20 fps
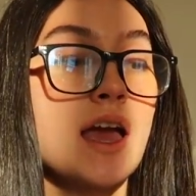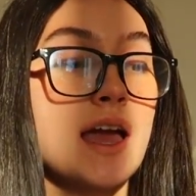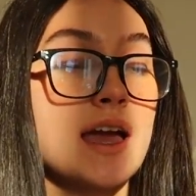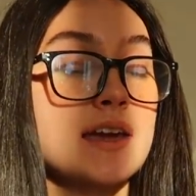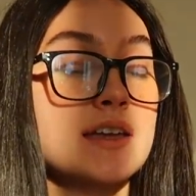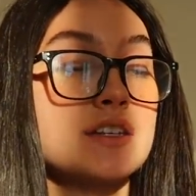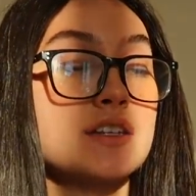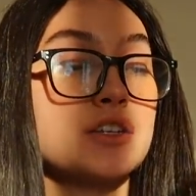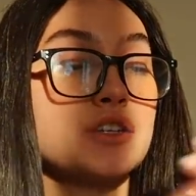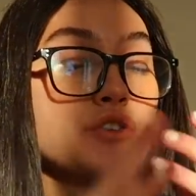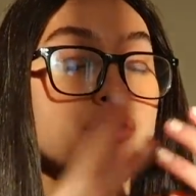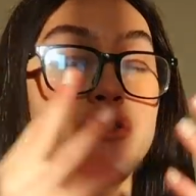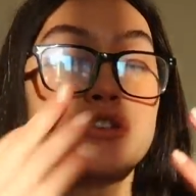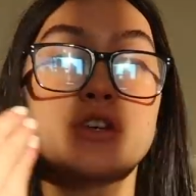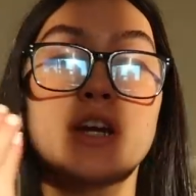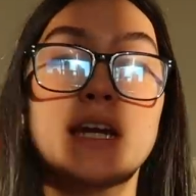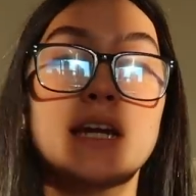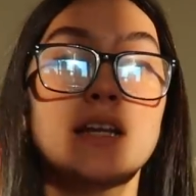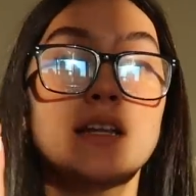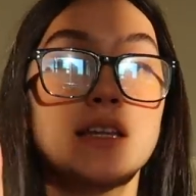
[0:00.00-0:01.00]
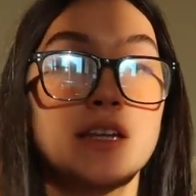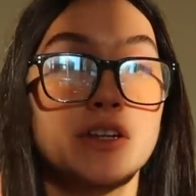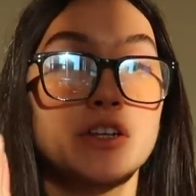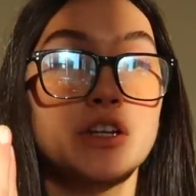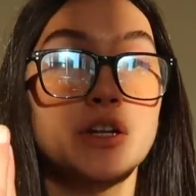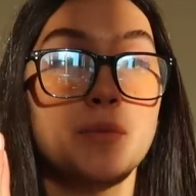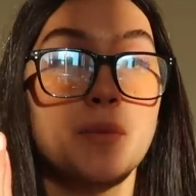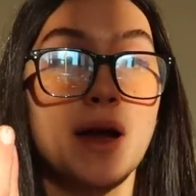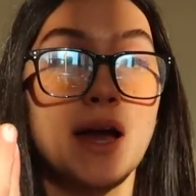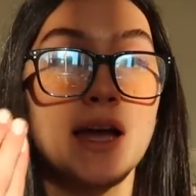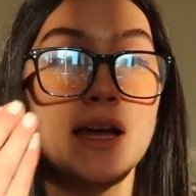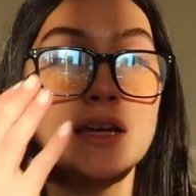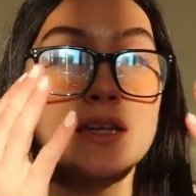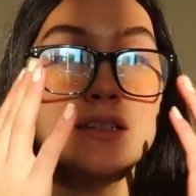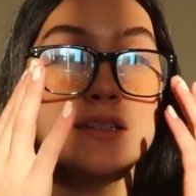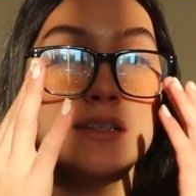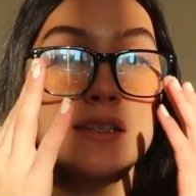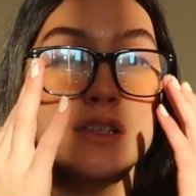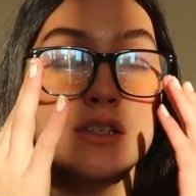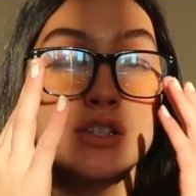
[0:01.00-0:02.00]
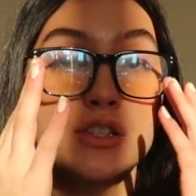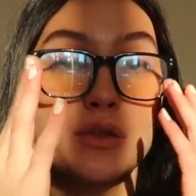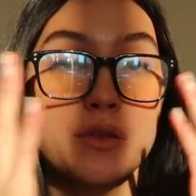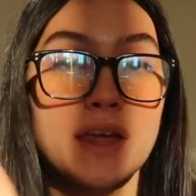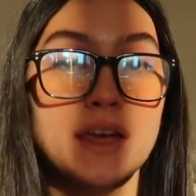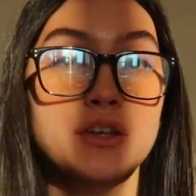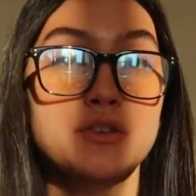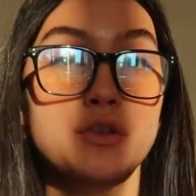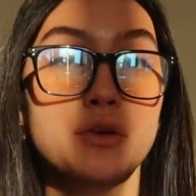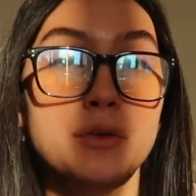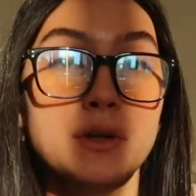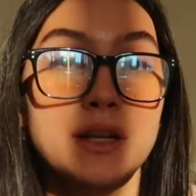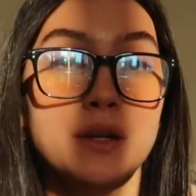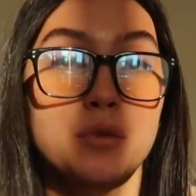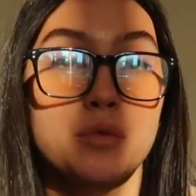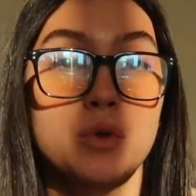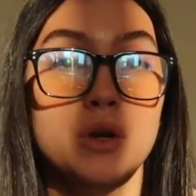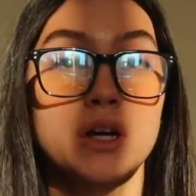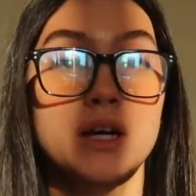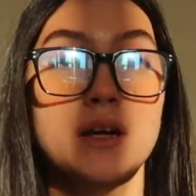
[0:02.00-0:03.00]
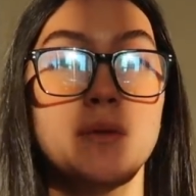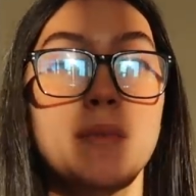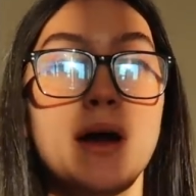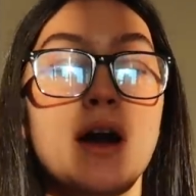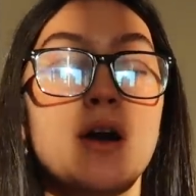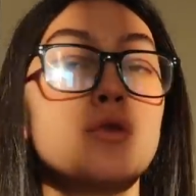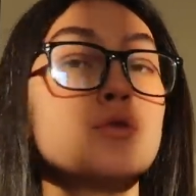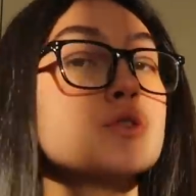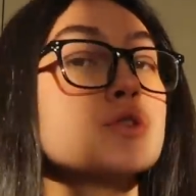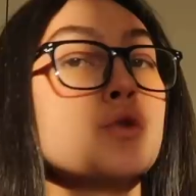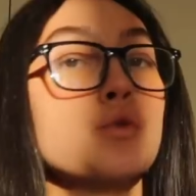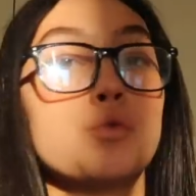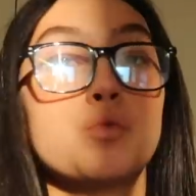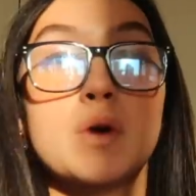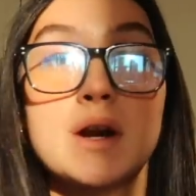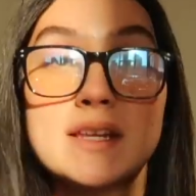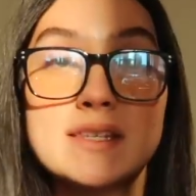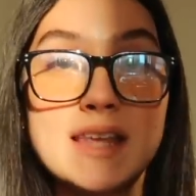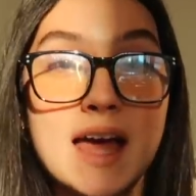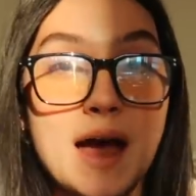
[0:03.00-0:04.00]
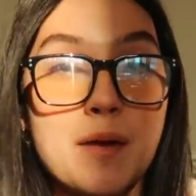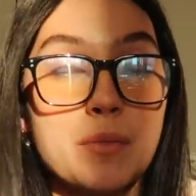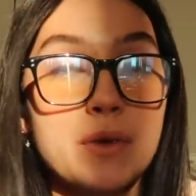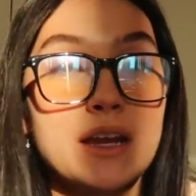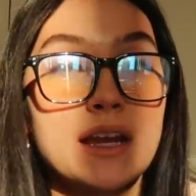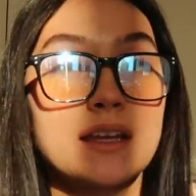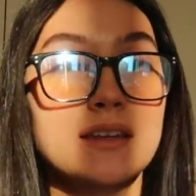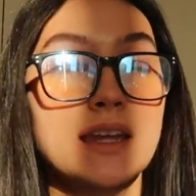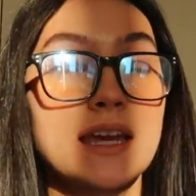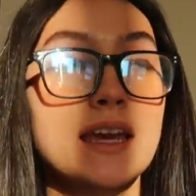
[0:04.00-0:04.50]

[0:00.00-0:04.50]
And you just try to clear your mind so that you don't need to worry about what is happening.